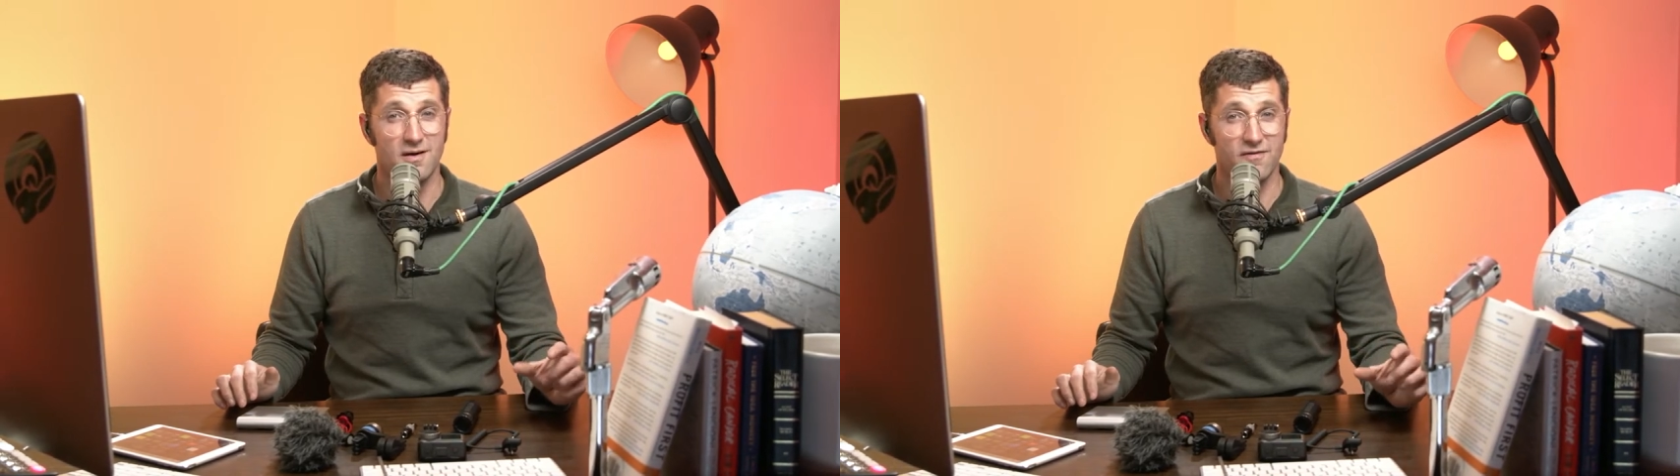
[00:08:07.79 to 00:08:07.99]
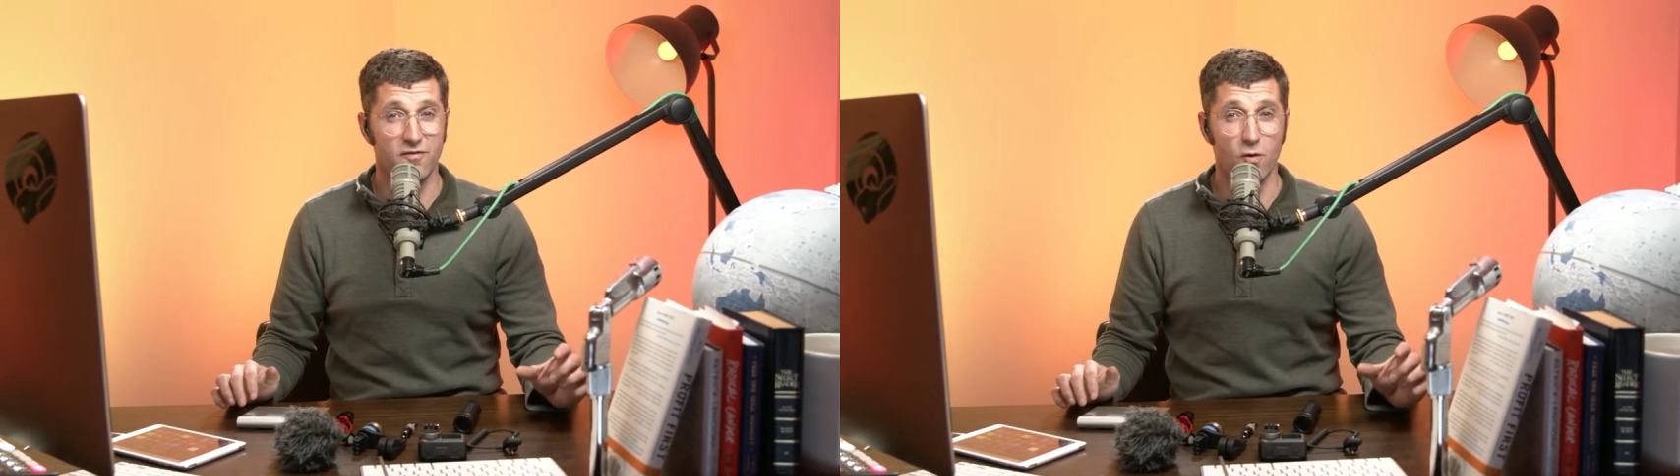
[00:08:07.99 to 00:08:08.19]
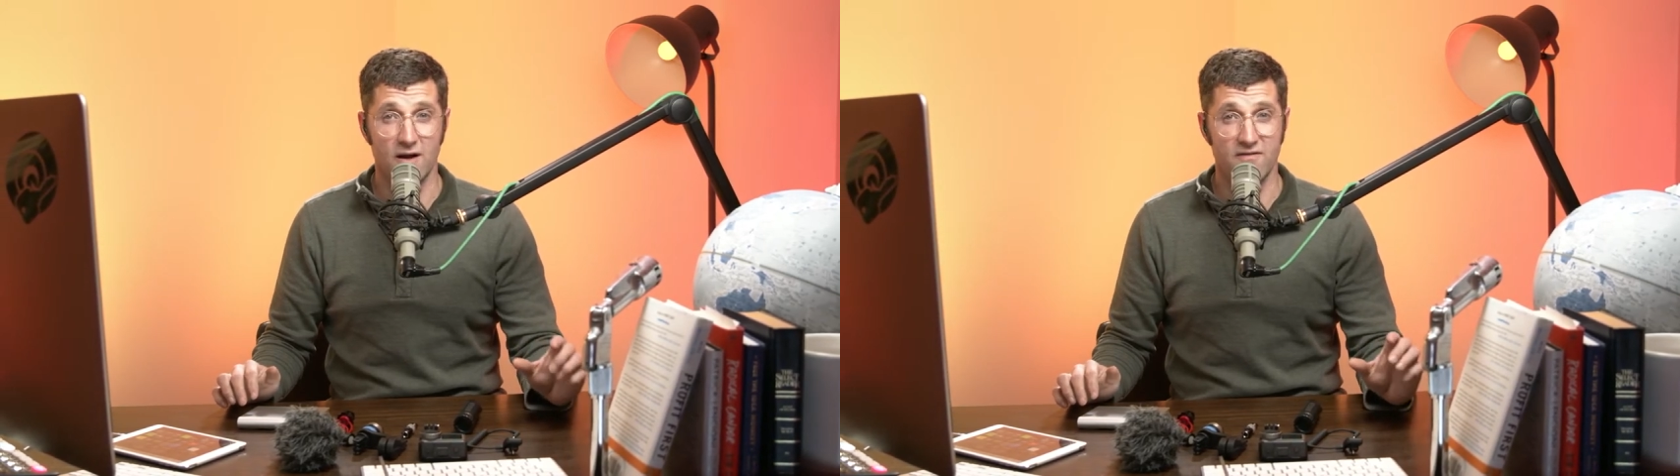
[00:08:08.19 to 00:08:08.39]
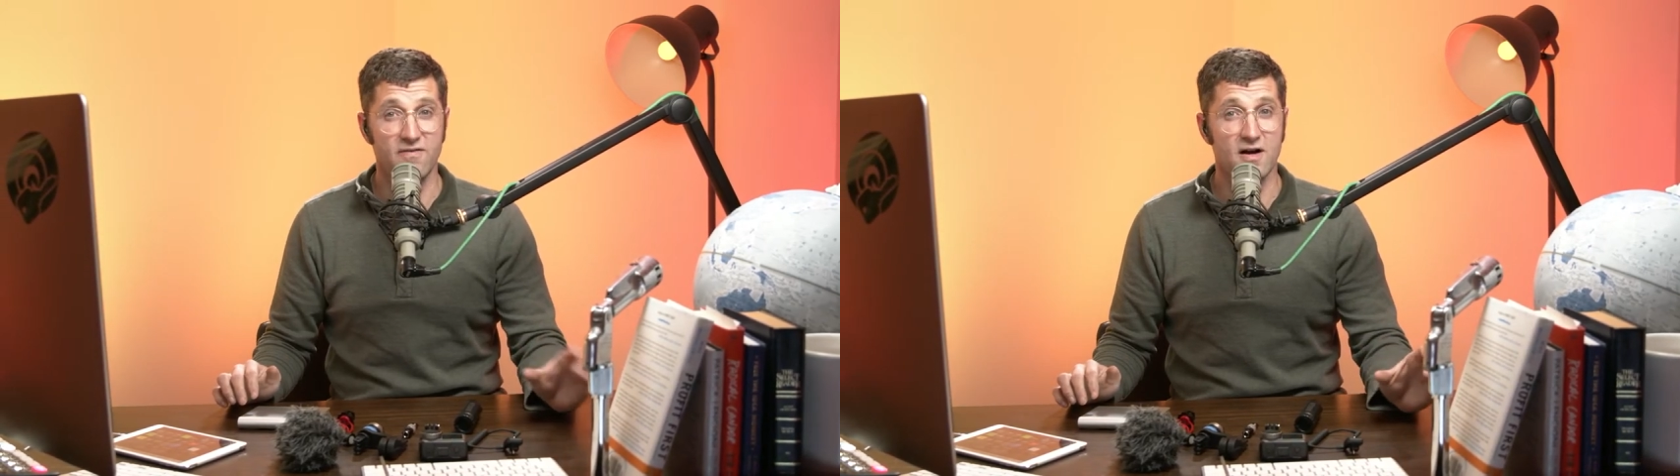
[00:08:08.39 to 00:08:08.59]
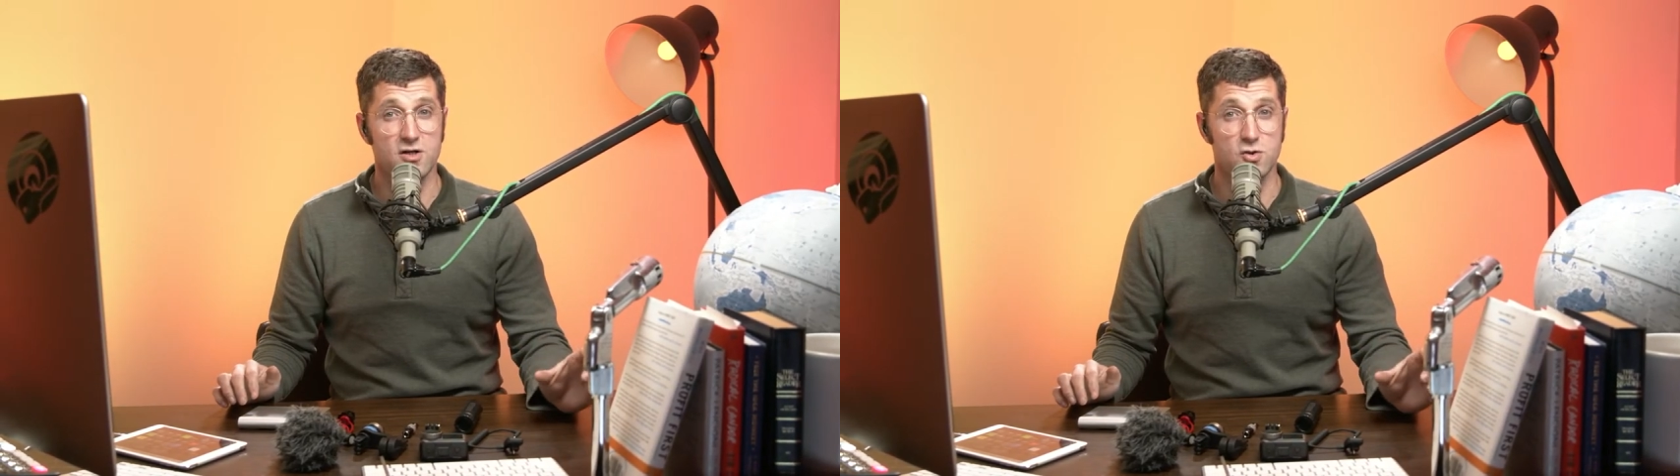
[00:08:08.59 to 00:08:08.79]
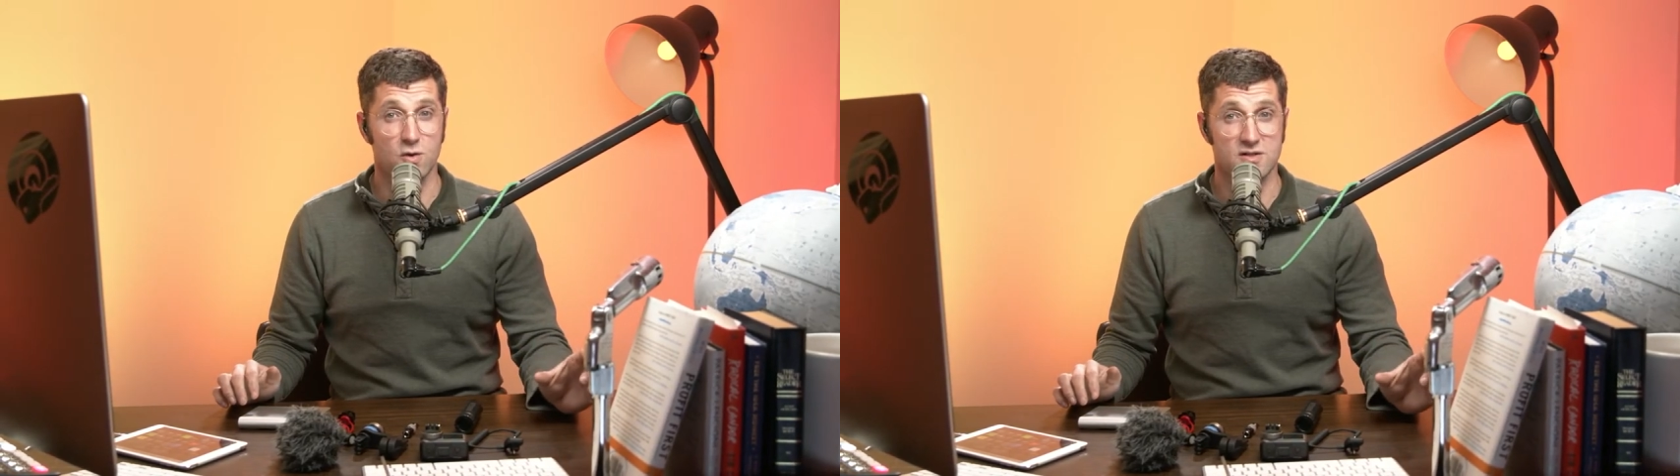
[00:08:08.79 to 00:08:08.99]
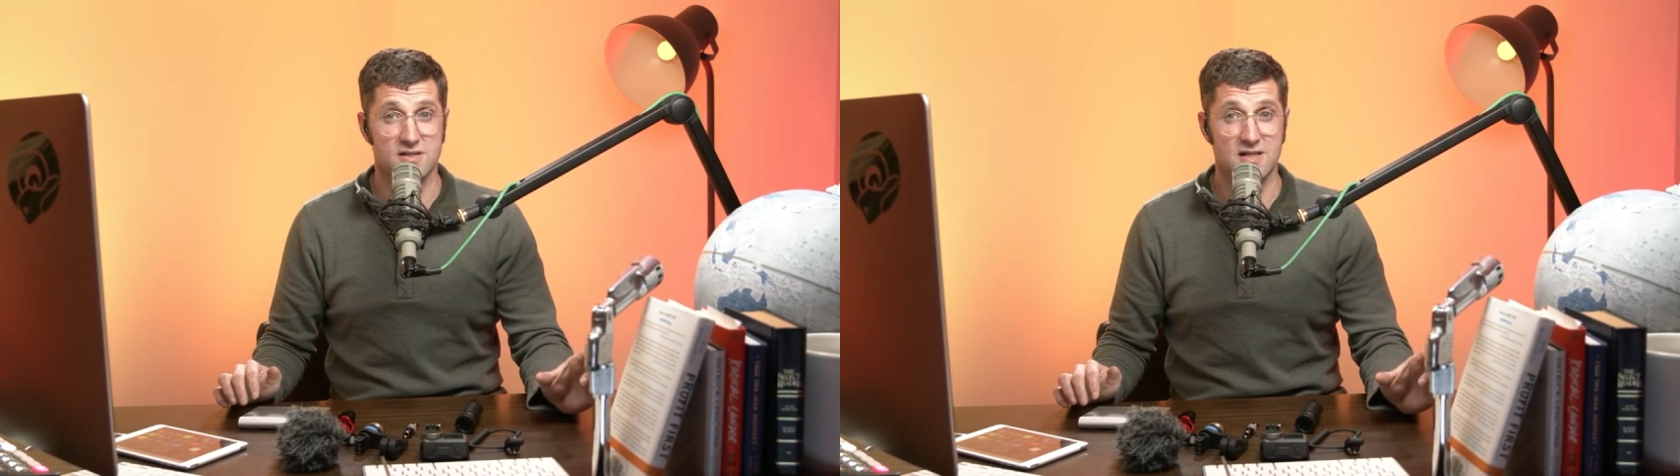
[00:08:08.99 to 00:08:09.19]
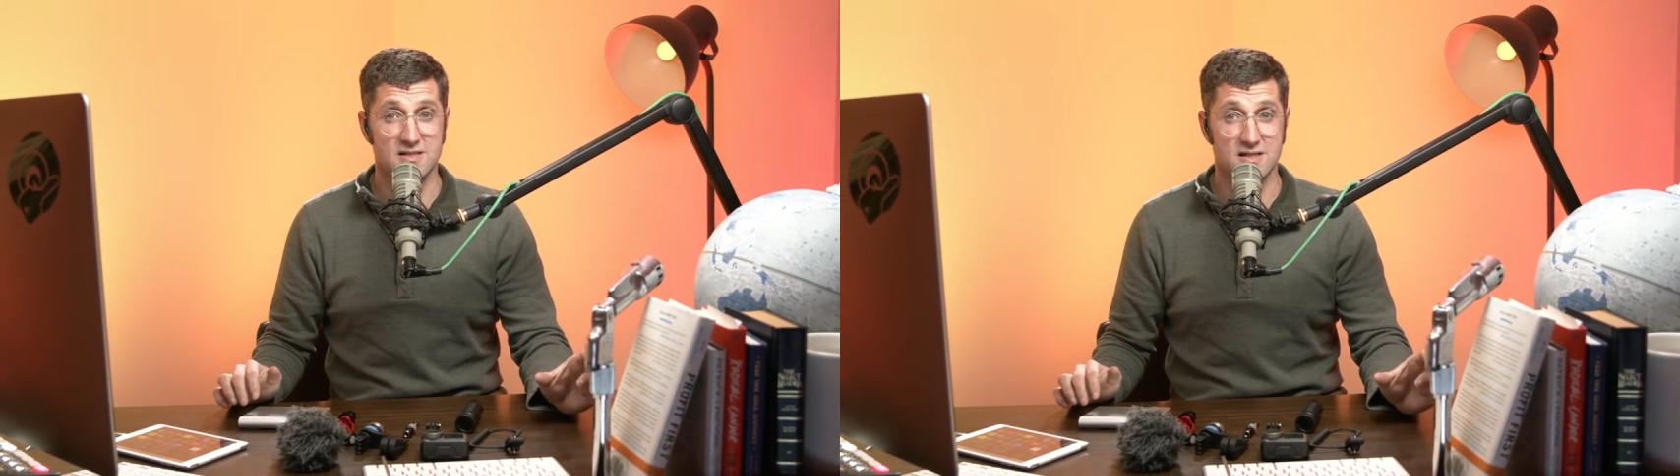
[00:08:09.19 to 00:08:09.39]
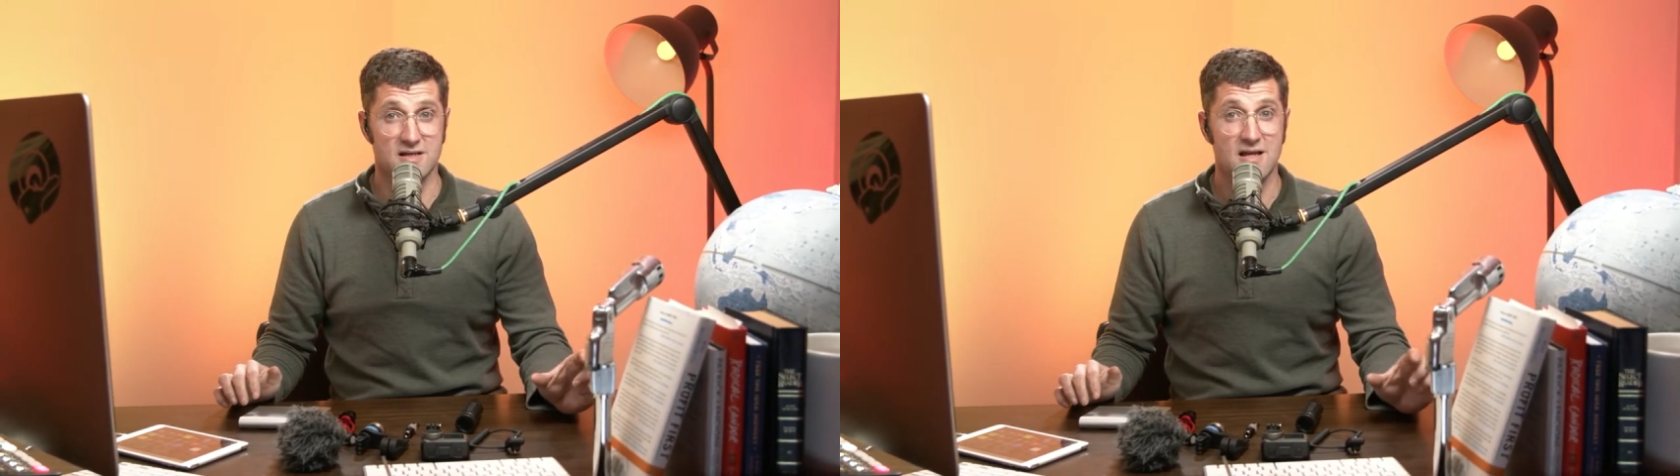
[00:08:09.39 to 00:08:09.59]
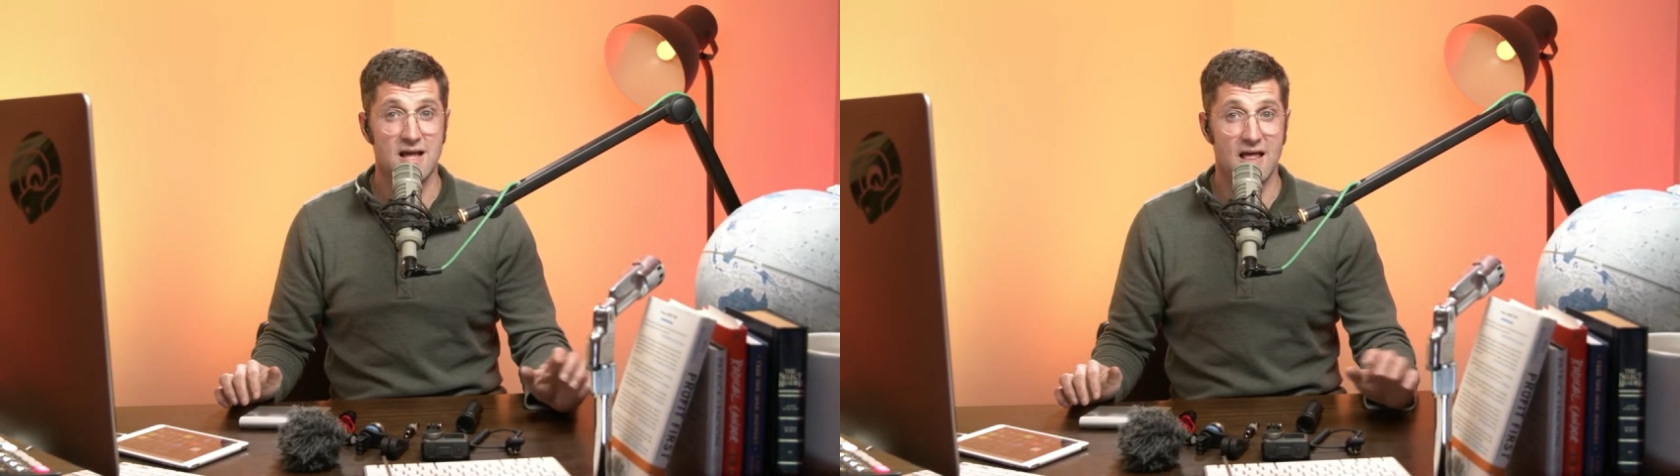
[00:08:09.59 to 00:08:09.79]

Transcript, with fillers: for a very short season,